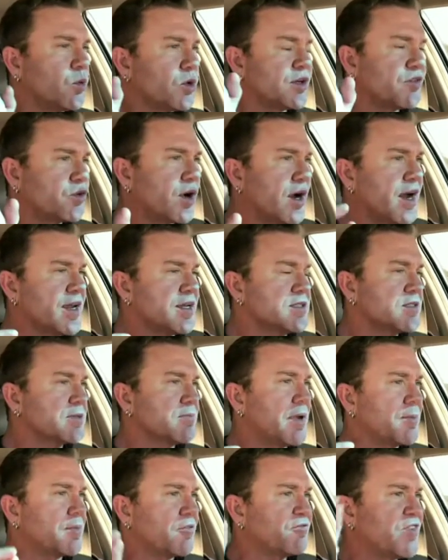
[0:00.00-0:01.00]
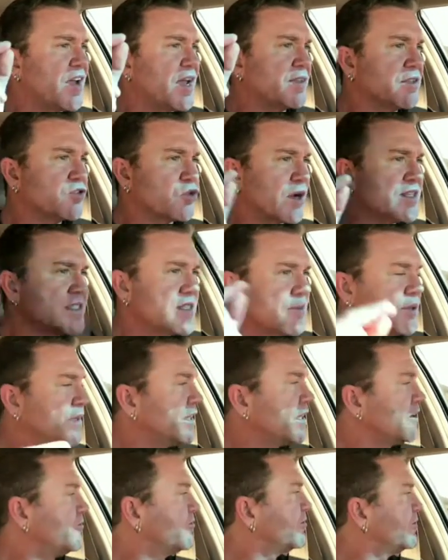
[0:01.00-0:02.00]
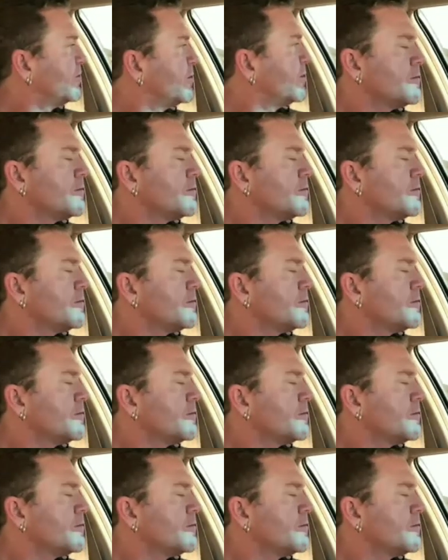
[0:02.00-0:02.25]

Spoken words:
in the word of Christ. Remember, faith, trust, and belief.